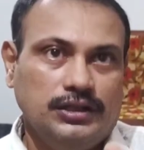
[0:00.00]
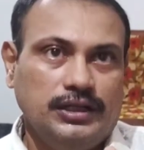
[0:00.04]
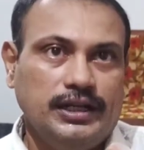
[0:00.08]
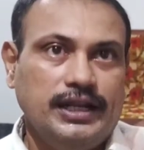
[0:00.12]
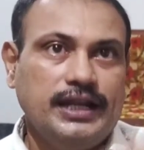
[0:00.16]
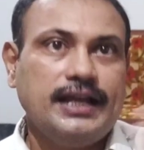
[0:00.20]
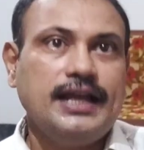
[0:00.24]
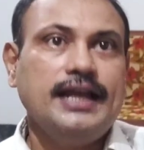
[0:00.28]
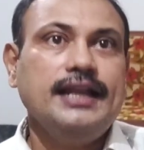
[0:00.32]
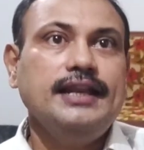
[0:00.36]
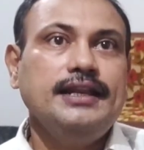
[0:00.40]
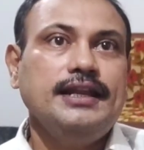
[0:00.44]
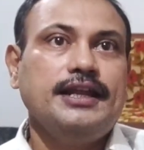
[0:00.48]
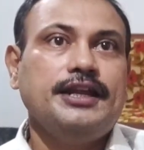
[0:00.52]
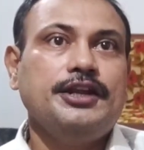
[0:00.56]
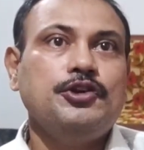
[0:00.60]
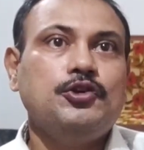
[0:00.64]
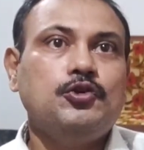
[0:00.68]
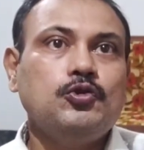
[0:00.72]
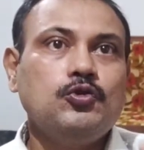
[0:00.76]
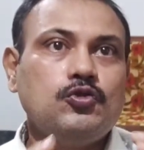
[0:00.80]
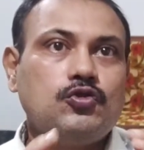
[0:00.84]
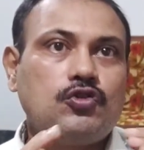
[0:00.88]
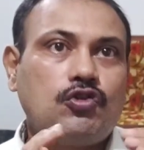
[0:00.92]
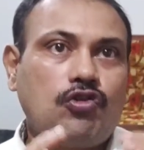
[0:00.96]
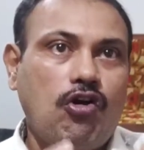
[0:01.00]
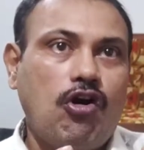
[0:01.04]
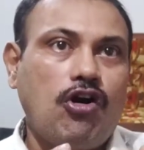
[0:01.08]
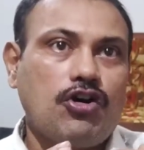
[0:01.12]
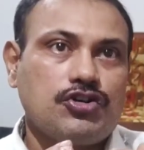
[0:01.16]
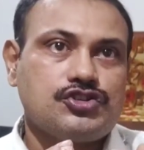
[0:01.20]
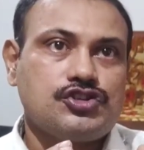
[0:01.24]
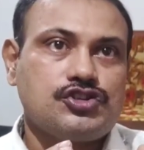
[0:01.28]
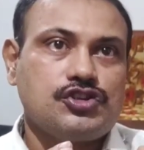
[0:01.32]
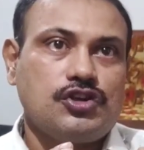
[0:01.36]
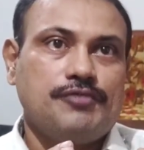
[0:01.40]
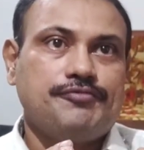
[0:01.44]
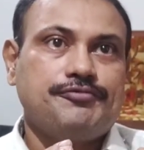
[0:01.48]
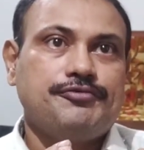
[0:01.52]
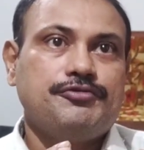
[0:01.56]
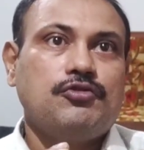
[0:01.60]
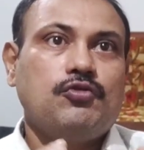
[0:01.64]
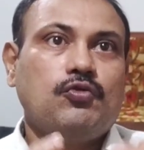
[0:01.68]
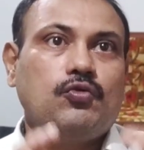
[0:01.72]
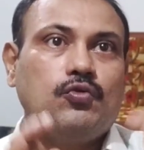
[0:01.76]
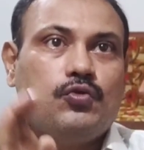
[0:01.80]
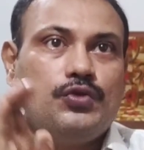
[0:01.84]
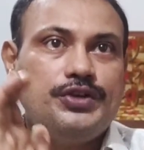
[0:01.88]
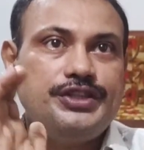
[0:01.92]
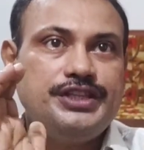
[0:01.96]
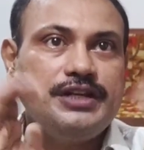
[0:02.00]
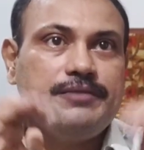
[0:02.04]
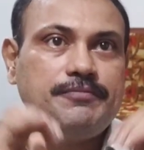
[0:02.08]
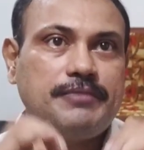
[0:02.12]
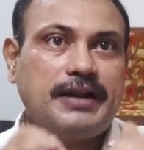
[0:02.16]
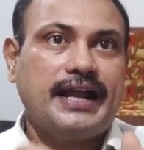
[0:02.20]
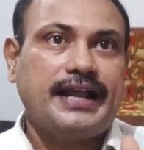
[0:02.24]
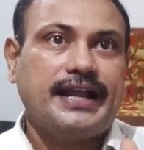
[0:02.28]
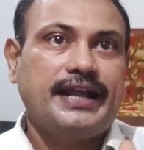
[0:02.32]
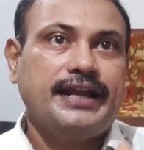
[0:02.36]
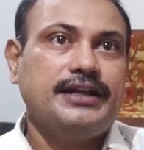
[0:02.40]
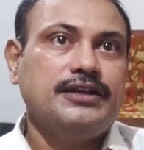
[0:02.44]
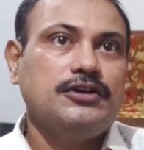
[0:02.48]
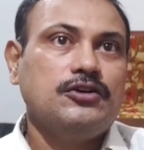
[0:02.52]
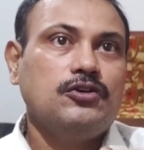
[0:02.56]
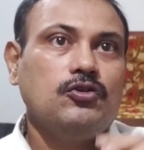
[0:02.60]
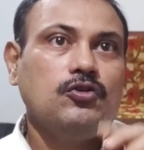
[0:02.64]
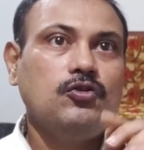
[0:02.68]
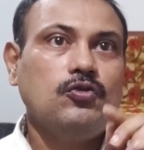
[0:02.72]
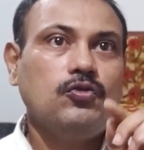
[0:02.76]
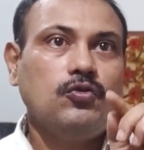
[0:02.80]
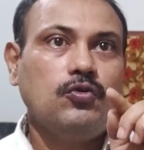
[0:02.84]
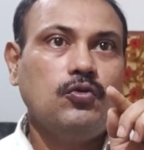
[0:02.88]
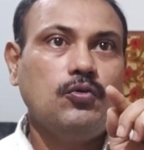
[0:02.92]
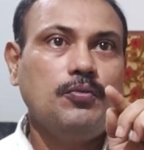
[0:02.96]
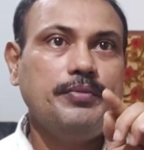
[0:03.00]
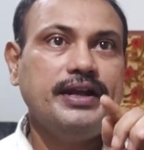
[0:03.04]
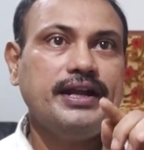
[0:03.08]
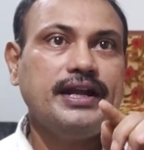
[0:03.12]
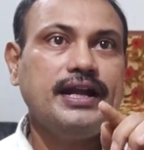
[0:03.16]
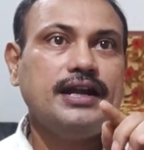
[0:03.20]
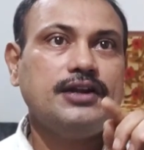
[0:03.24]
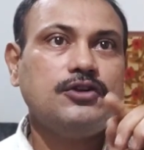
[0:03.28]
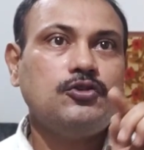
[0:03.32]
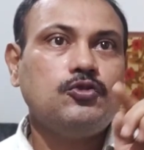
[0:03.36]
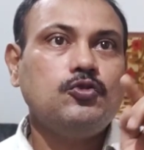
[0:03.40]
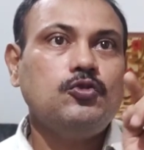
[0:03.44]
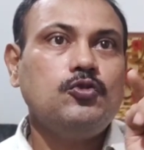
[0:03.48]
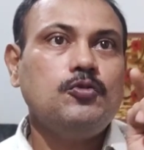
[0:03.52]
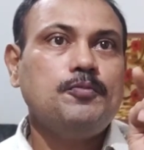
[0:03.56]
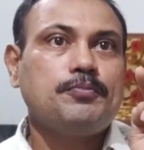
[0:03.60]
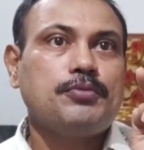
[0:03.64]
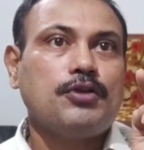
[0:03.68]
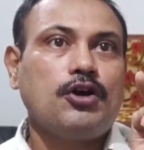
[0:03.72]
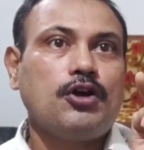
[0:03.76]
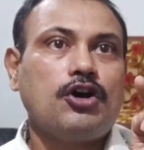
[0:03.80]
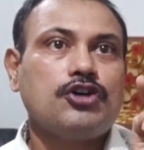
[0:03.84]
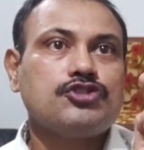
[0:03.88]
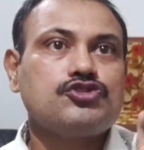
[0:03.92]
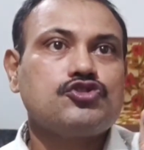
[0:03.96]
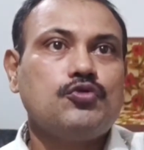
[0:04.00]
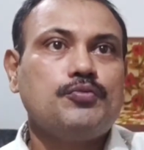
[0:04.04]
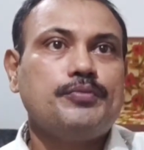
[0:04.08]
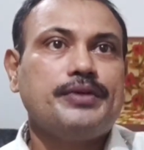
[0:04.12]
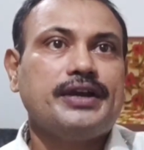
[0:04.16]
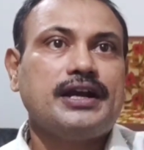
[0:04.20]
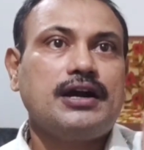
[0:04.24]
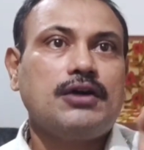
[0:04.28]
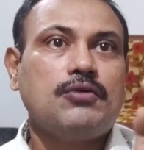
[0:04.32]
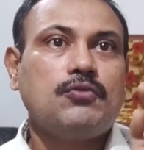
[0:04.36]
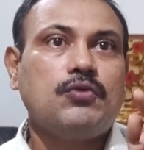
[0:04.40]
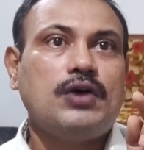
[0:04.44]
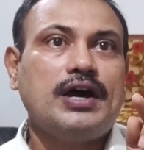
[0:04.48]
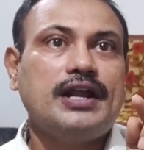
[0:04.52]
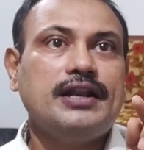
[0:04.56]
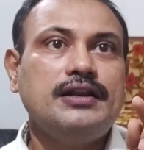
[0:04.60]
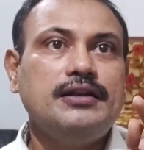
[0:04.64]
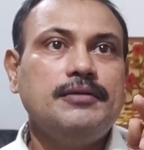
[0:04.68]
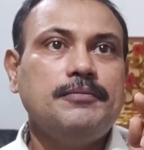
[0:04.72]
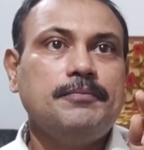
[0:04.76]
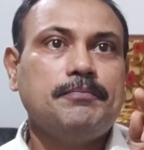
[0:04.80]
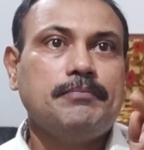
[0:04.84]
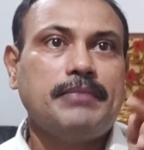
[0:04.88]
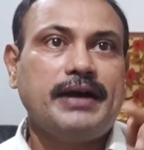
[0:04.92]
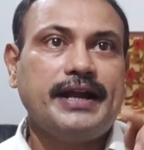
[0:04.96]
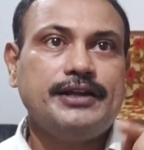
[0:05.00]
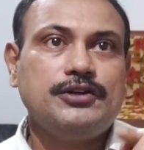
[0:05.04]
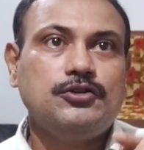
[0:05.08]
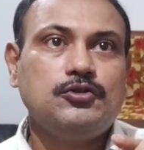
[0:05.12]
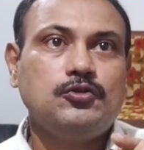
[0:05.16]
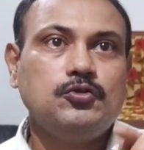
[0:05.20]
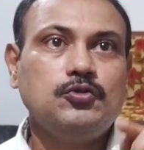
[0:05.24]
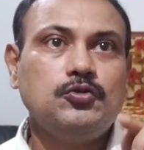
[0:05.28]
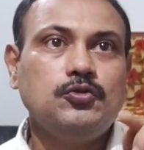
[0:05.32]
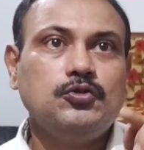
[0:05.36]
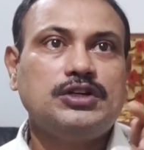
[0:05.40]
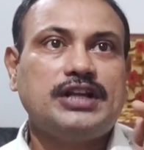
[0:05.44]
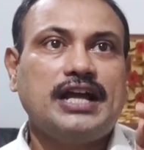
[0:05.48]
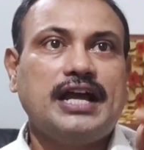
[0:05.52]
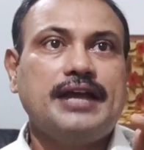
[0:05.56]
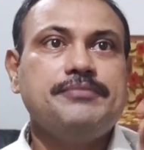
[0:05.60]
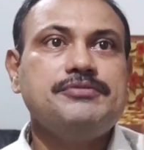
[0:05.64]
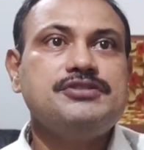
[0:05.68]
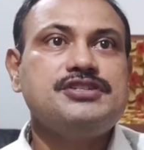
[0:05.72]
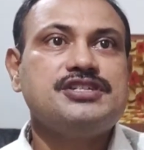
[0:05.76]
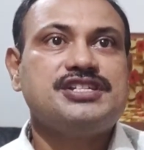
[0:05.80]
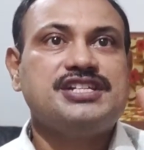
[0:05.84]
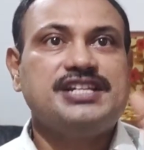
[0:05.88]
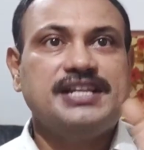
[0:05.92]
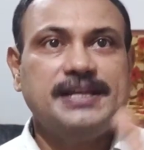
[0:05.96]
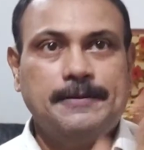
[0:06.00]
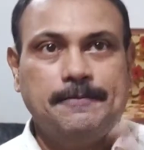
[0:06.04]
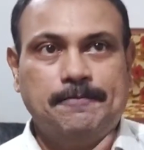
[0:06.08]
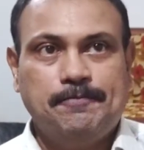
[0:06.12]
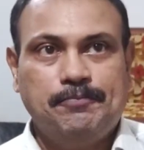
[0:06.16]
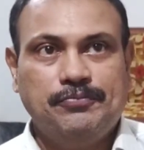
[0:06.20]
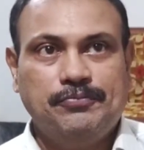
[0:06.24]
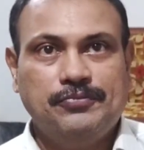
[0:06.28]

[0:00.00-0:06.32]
again into cos of within bracket omega 2 plus omega 1 by 2 times t.